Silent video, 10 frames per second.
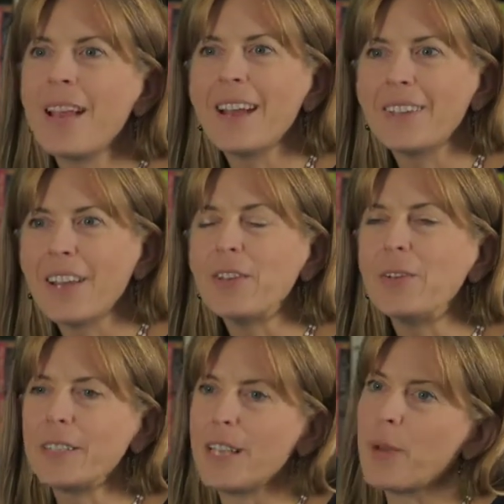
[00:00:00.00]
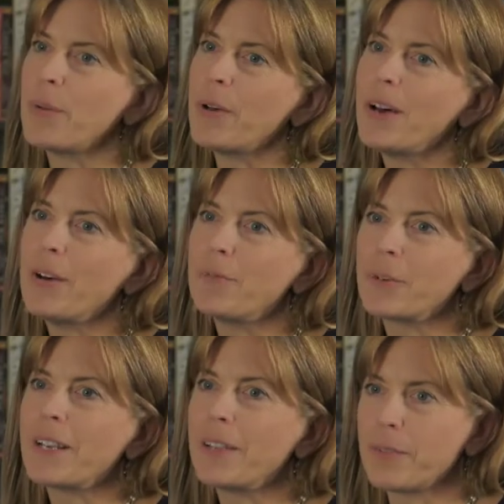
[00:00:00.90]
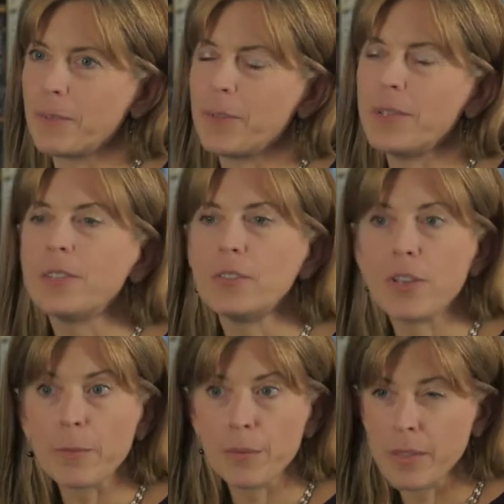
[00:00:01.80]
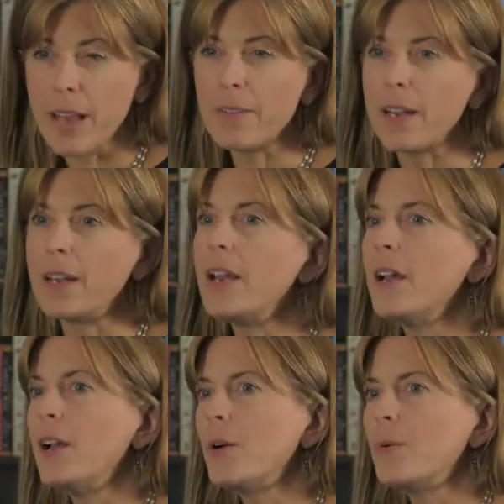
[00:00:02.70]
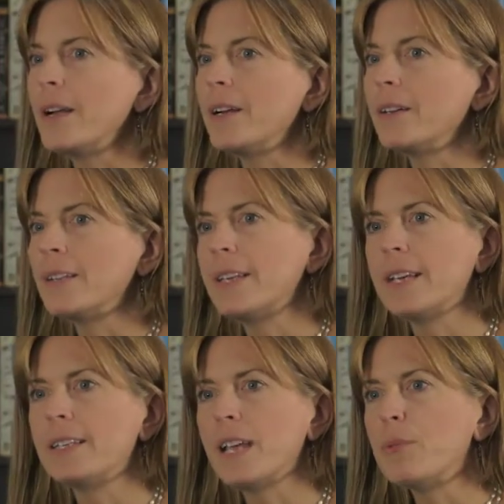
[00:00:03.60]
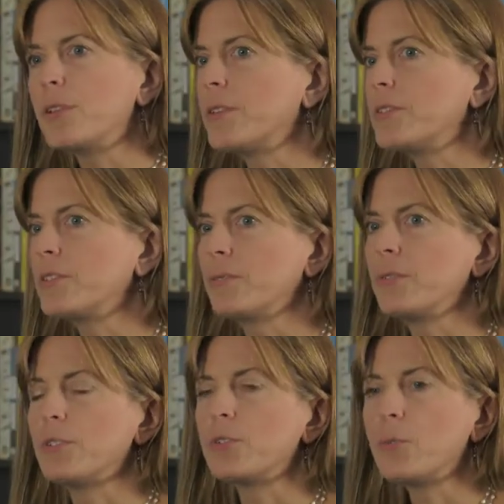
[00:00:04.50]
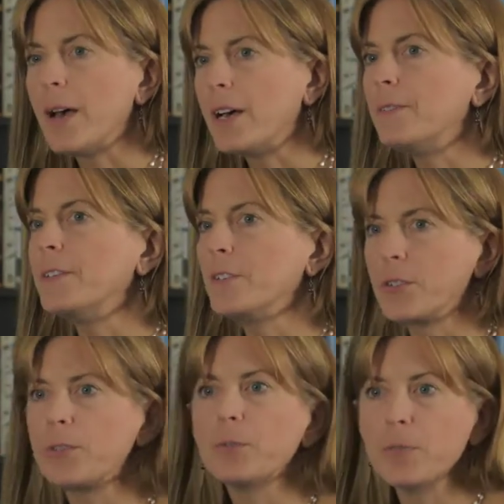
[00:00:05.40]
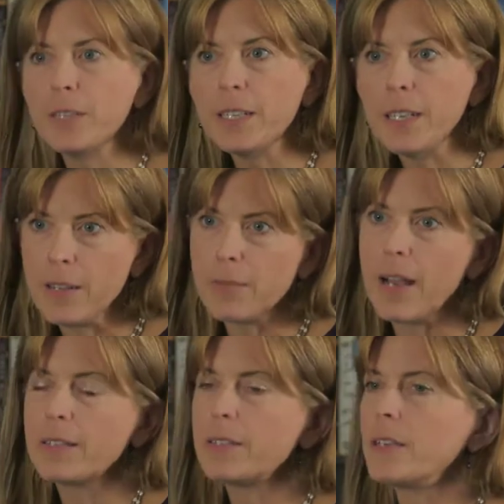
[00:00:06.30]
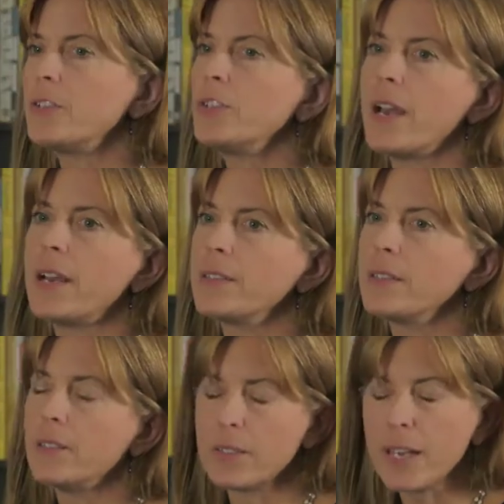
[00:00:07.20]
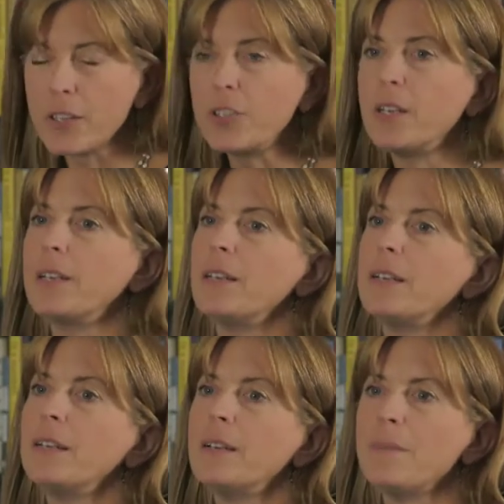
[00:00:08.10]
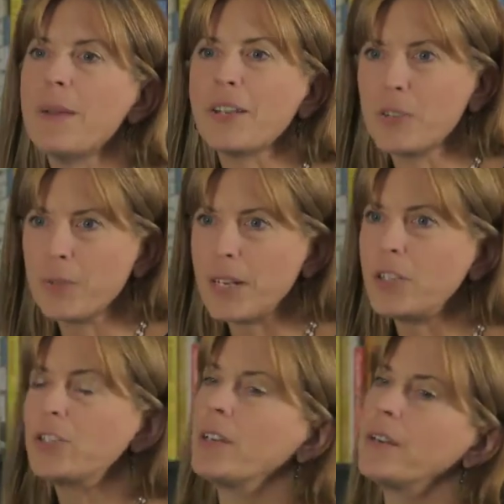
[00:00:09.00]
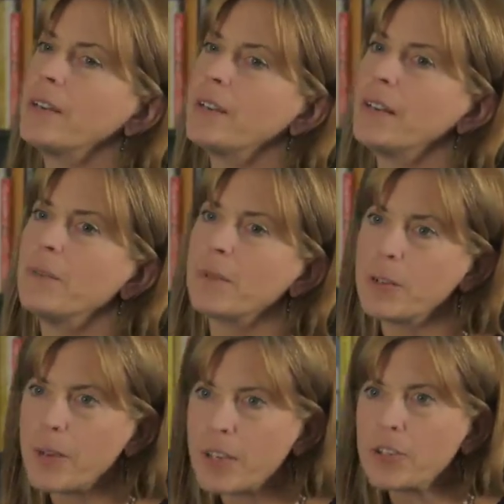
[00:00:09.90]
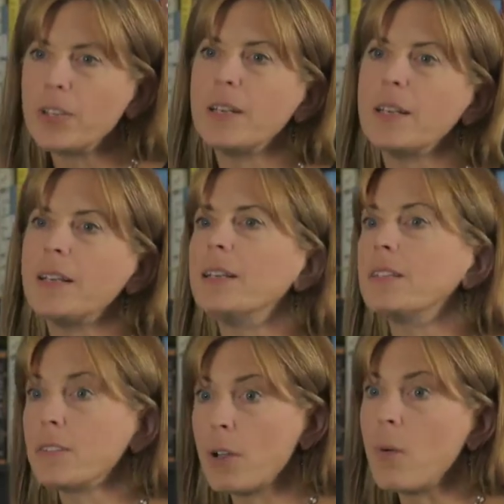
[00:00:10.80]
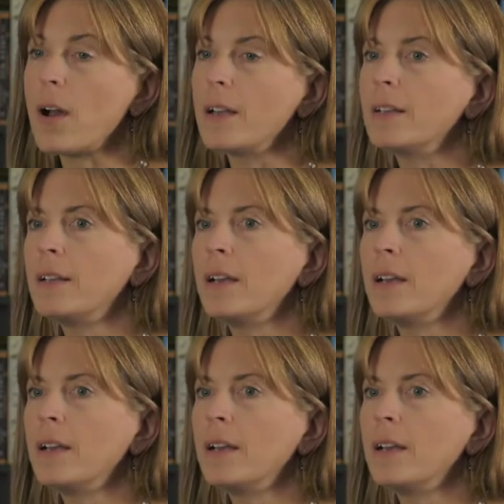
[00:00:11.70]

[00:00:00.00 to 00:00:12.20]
Another example of Working It Through is in Chapter 11, where the example goes through the 12 internal validity threats, such as selection, maturation, regression, and so on,